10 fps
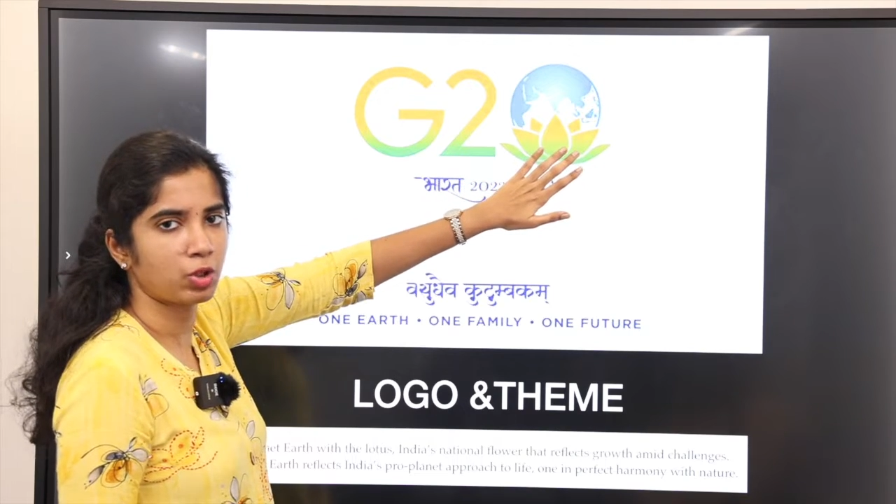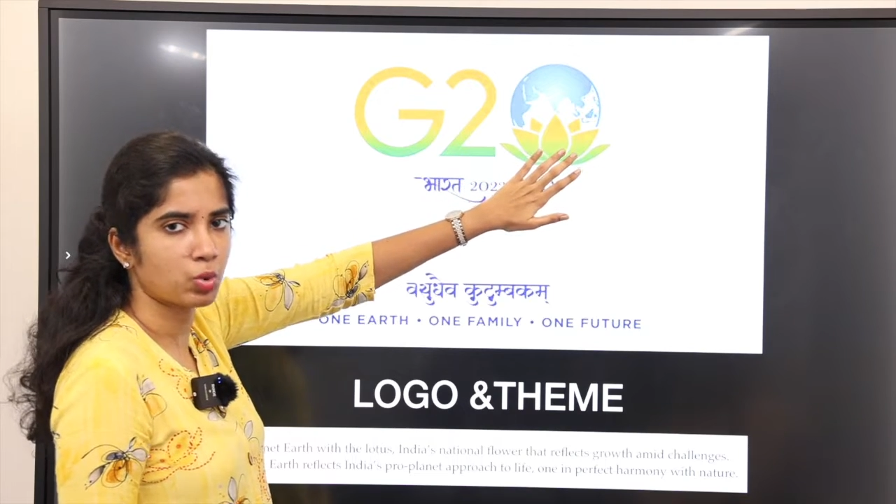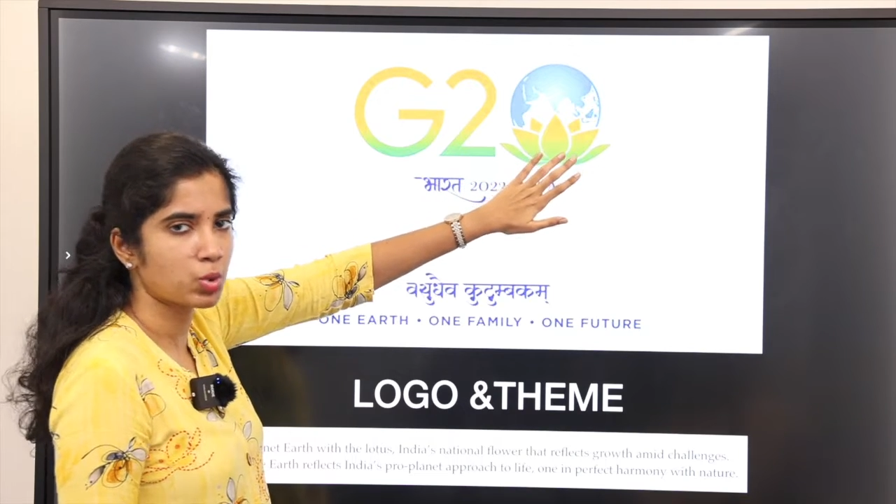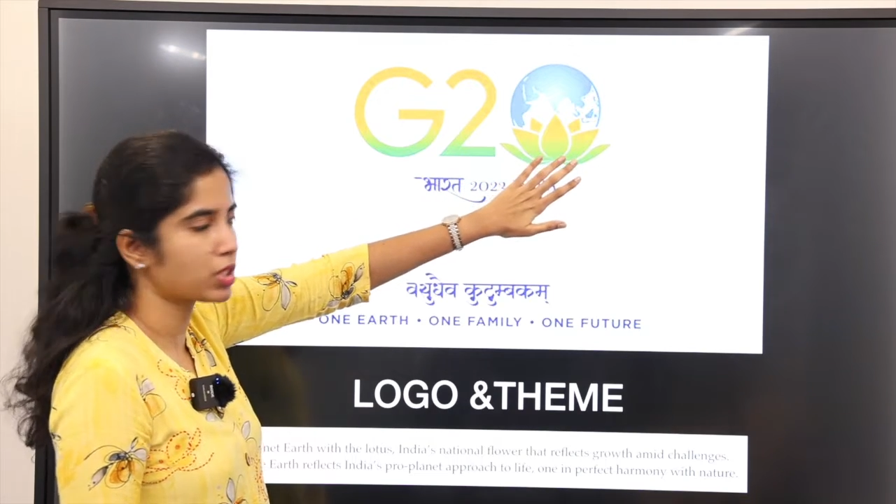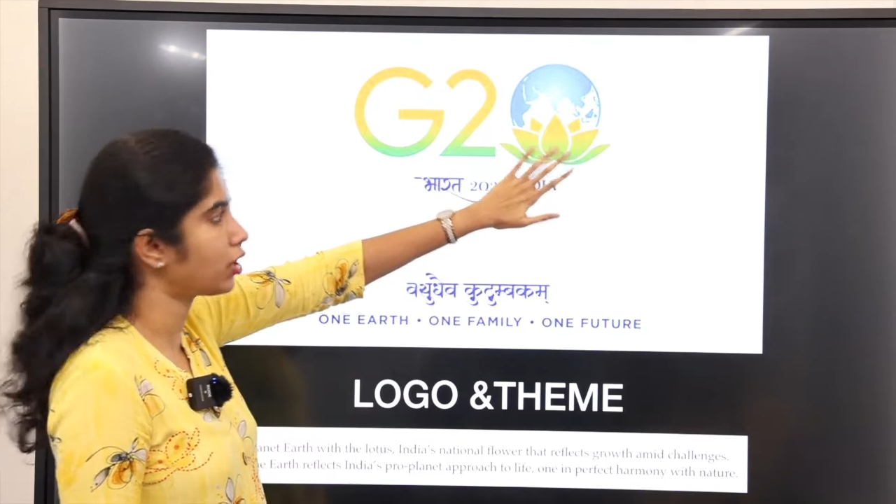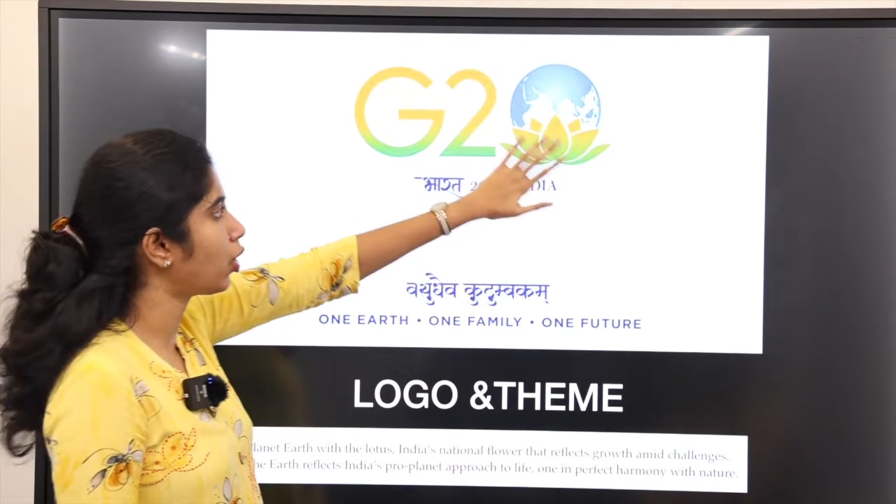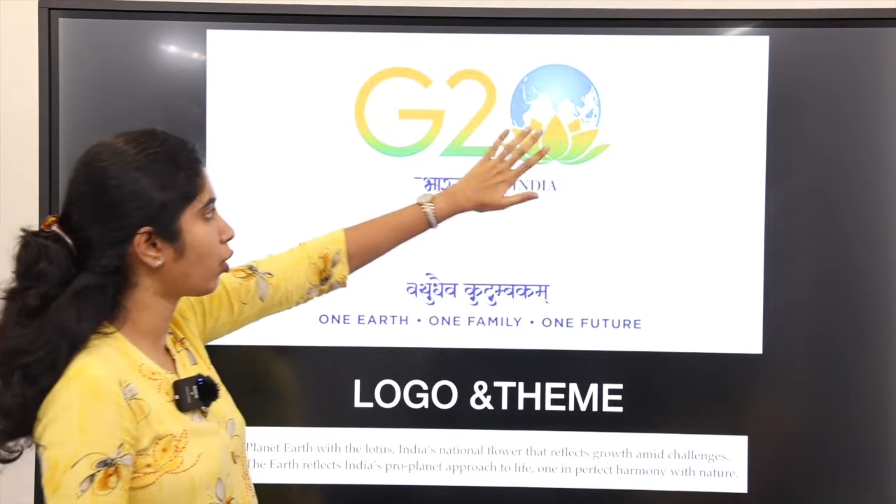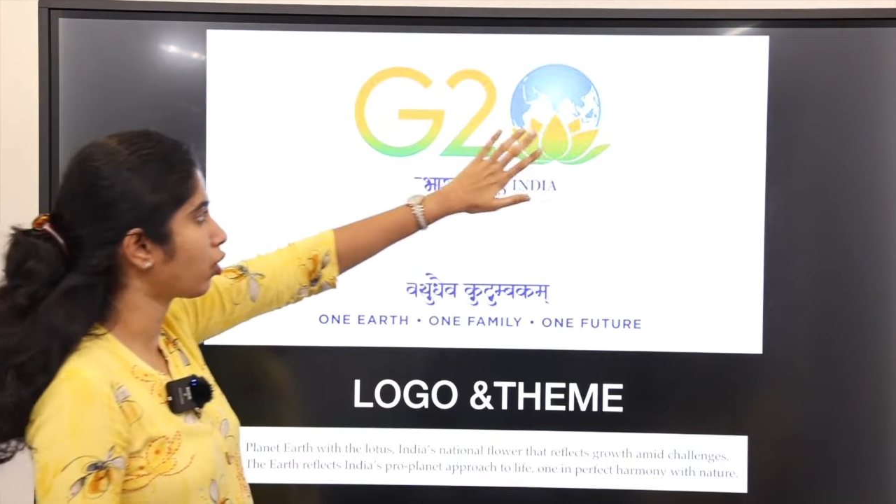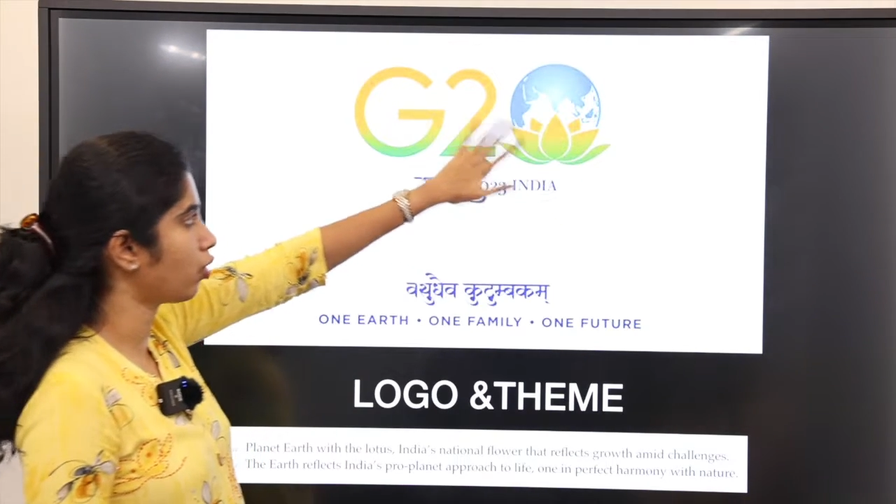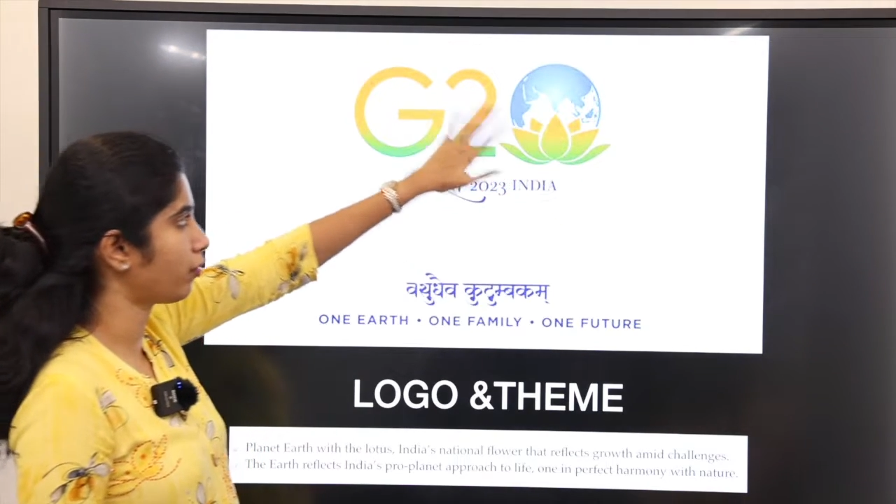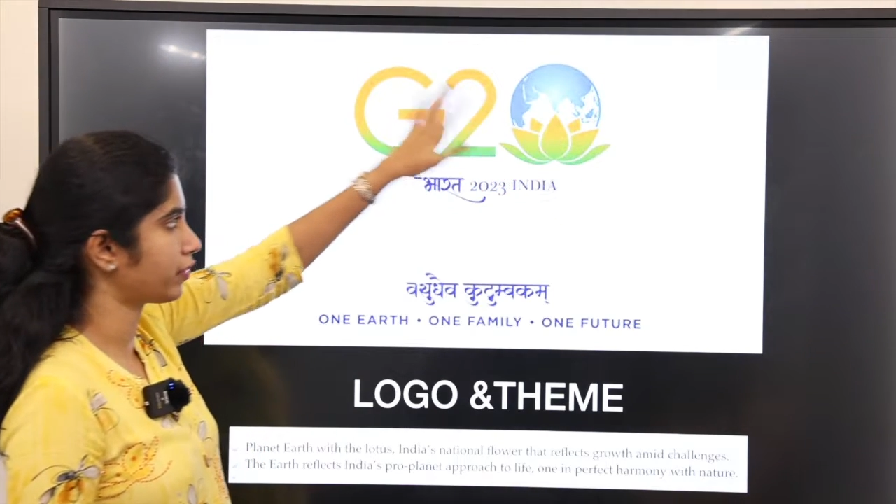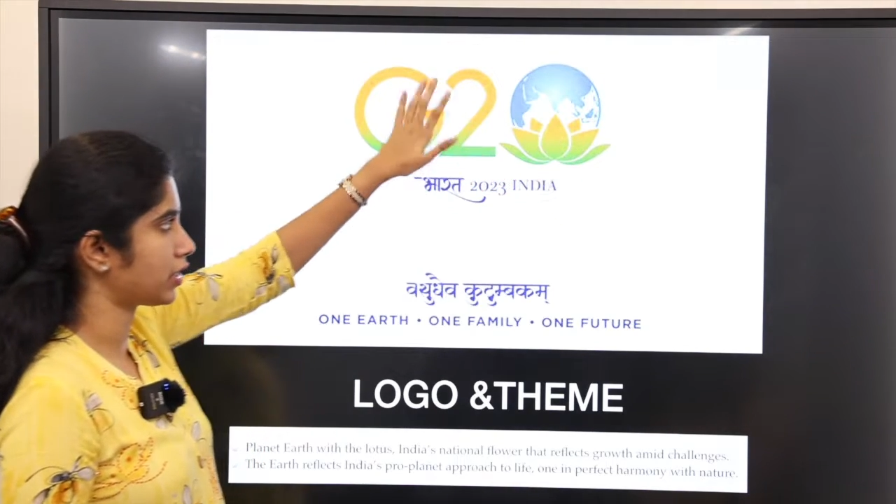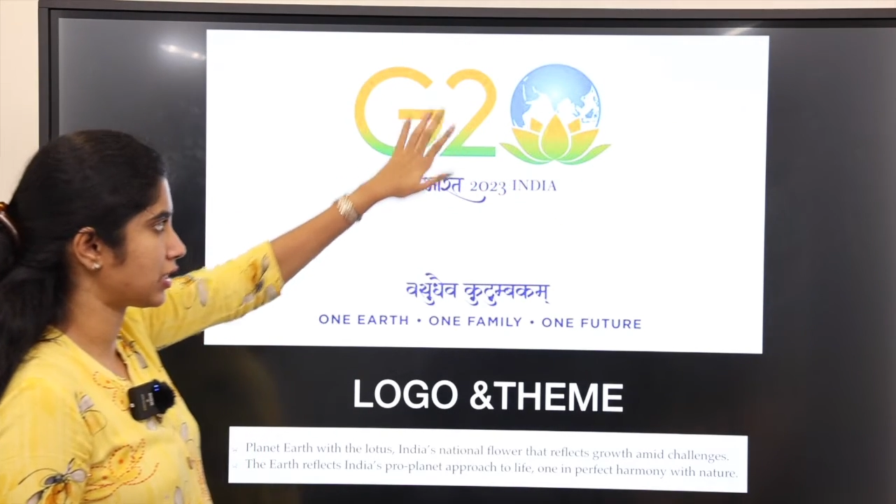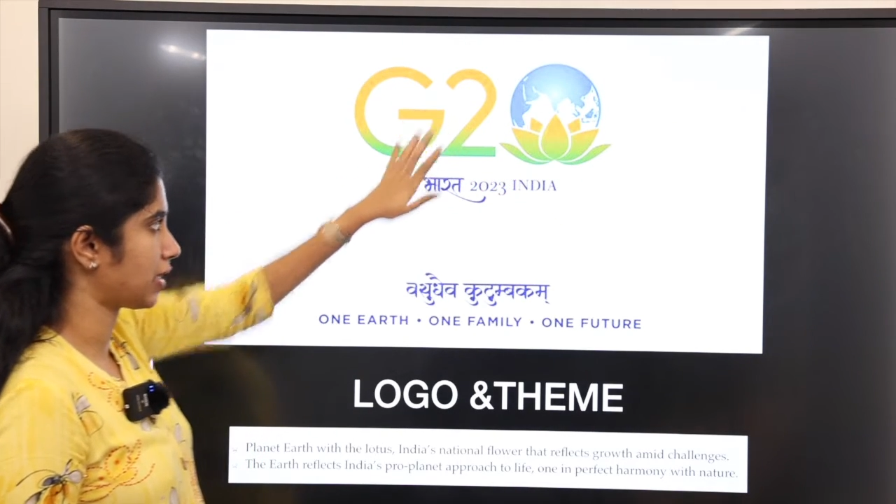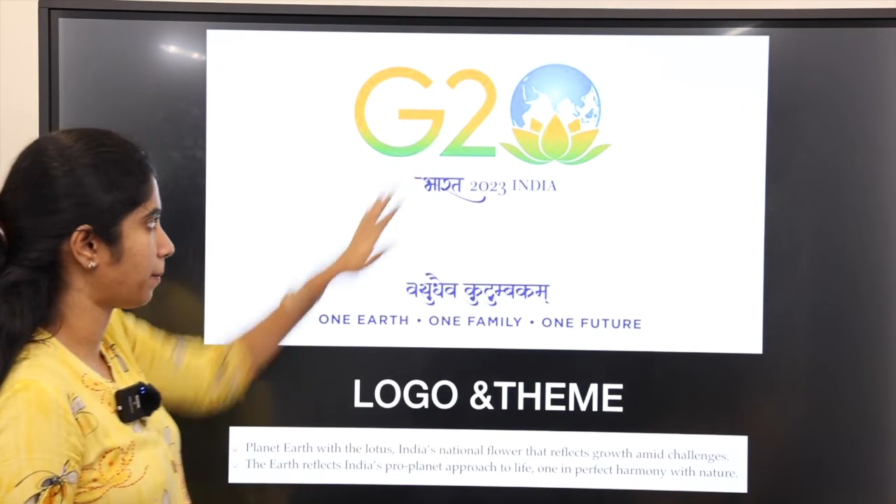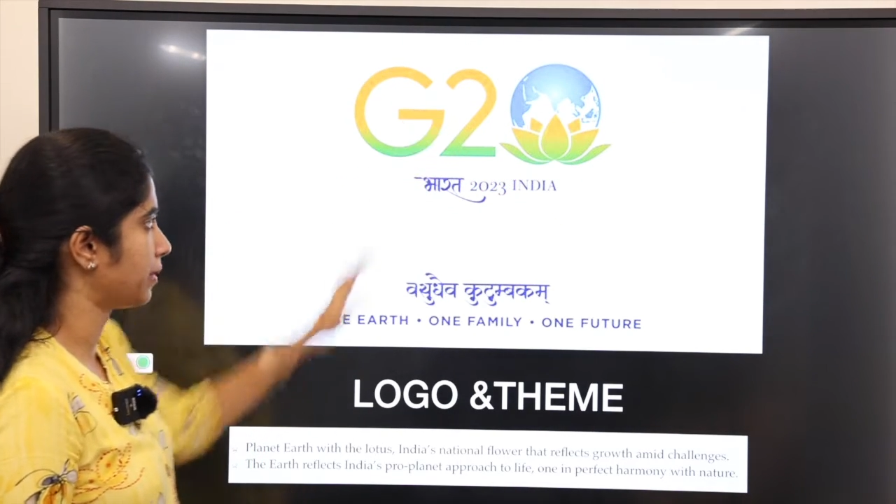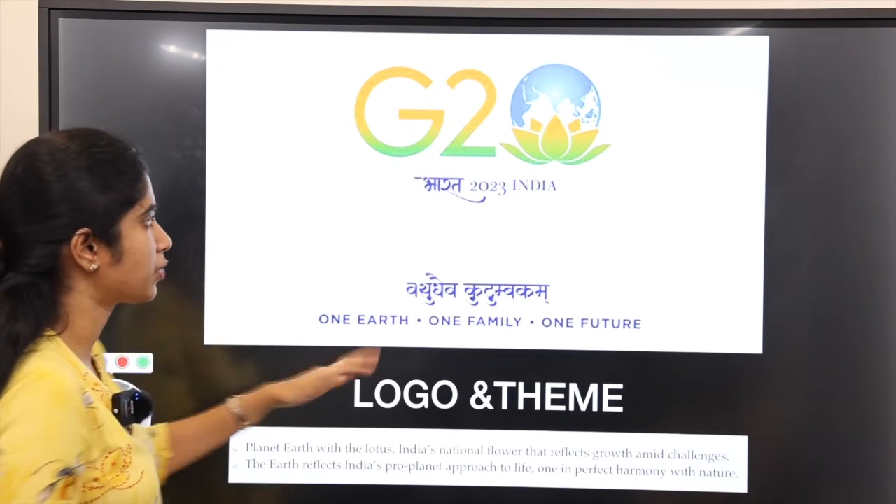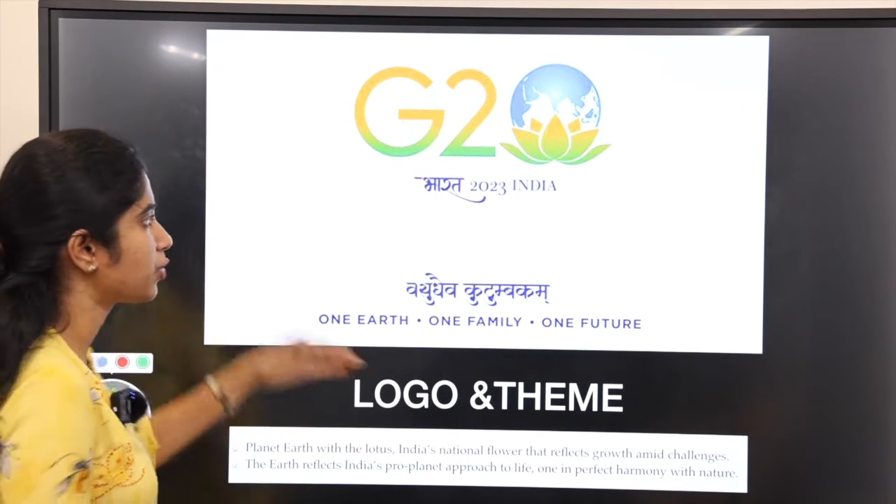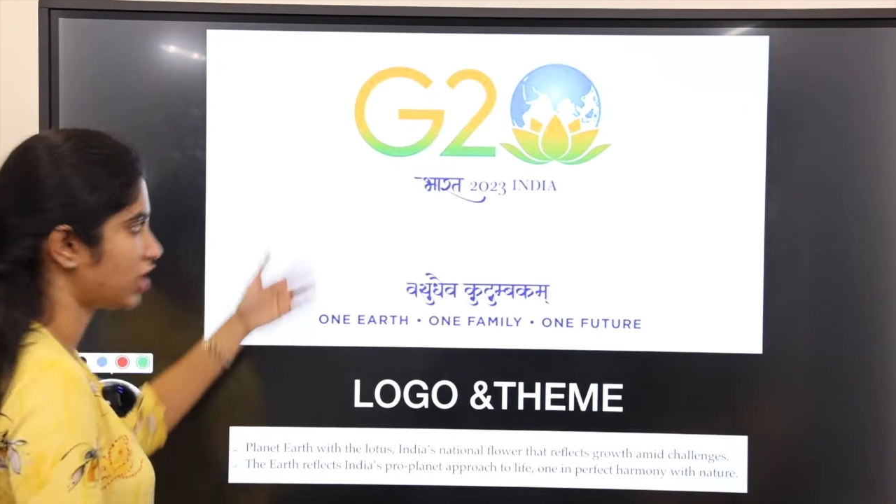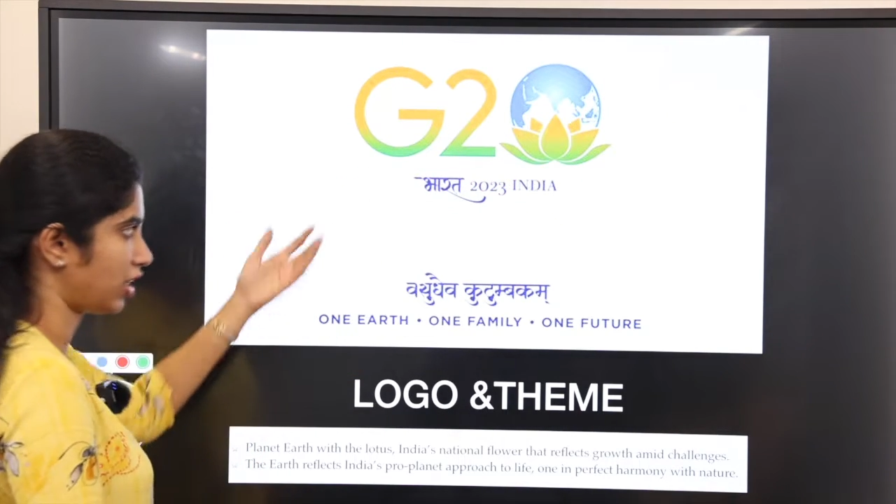used in logo of this summits, which